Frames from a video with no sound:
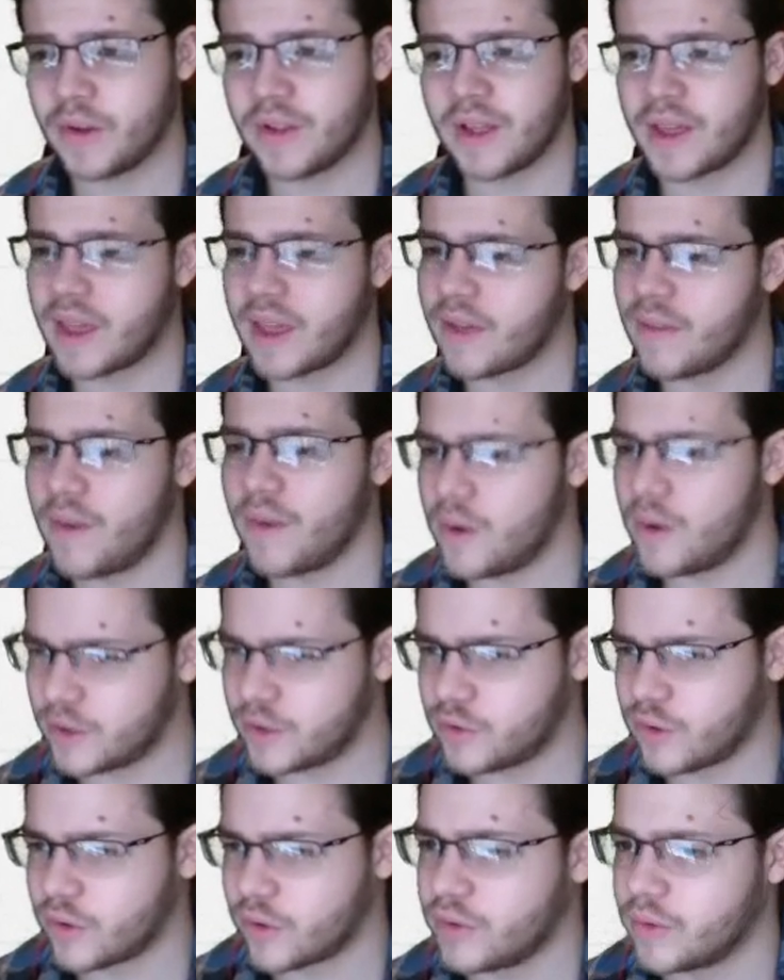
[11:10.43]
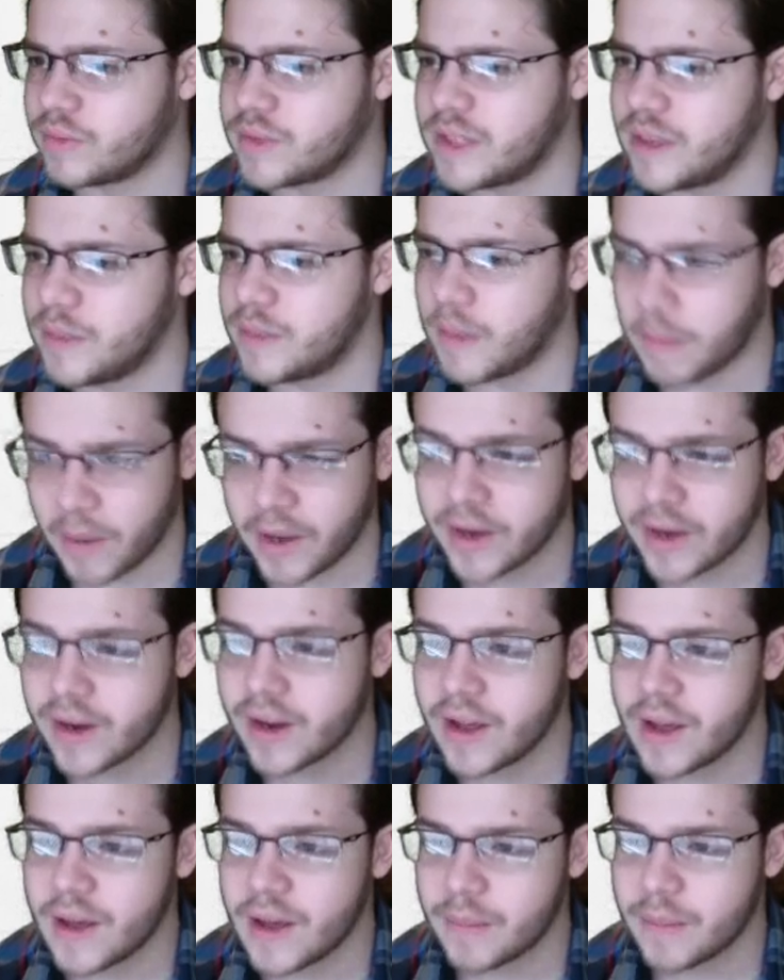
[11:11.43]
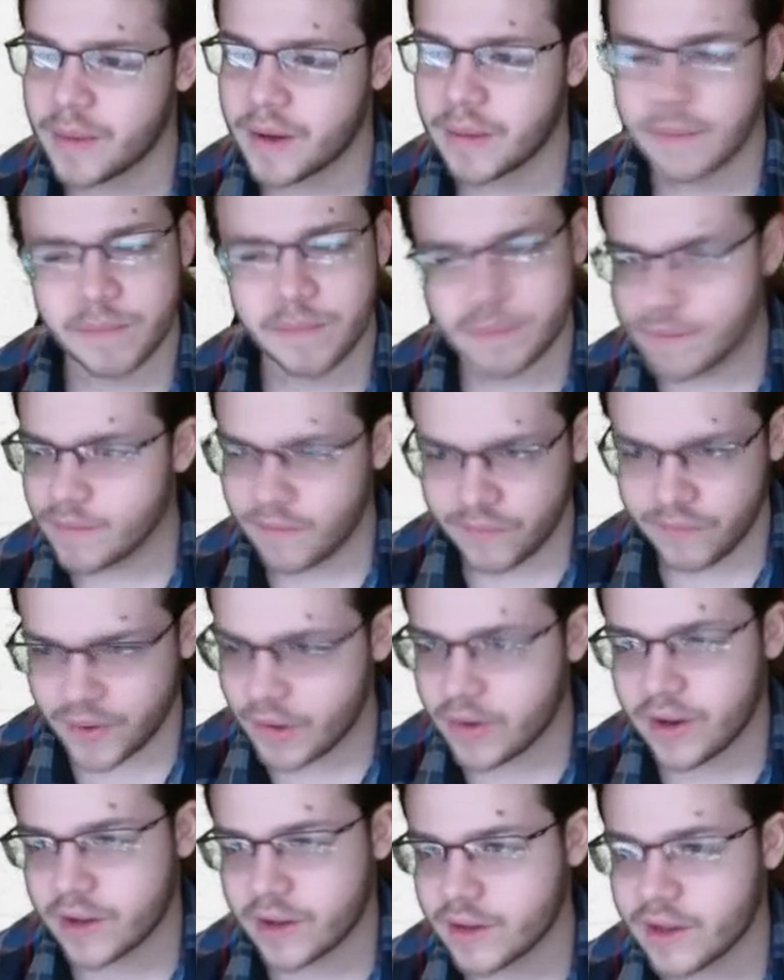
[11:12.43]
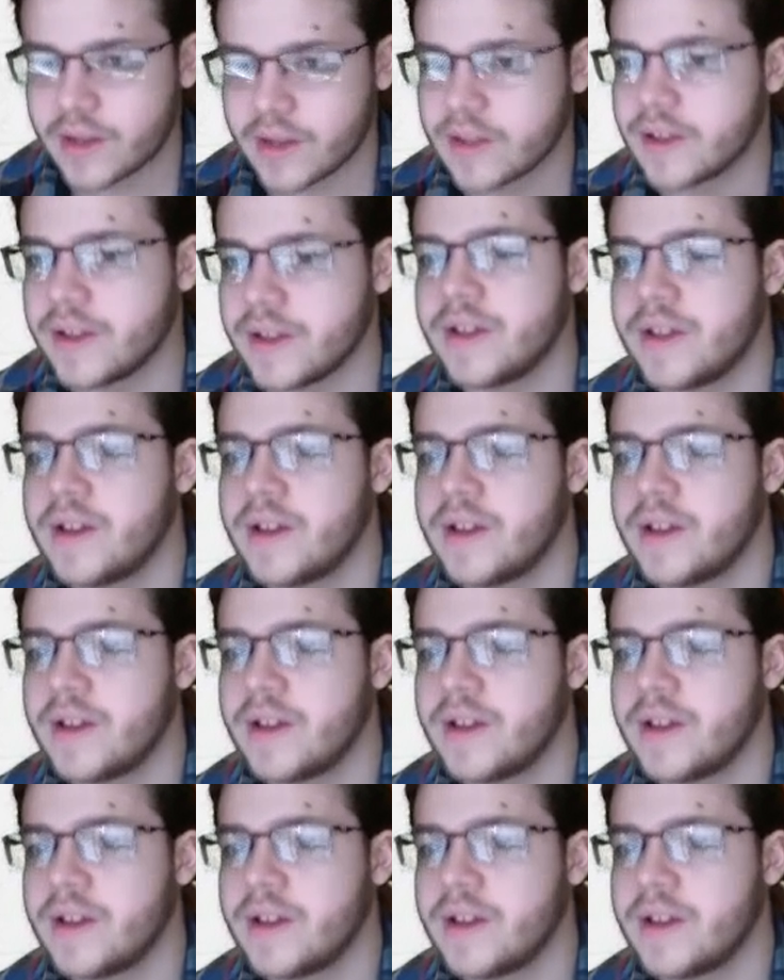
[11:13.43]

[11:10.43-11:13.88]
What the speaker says: Like if on a Trick Room team, it might, but very unlikely.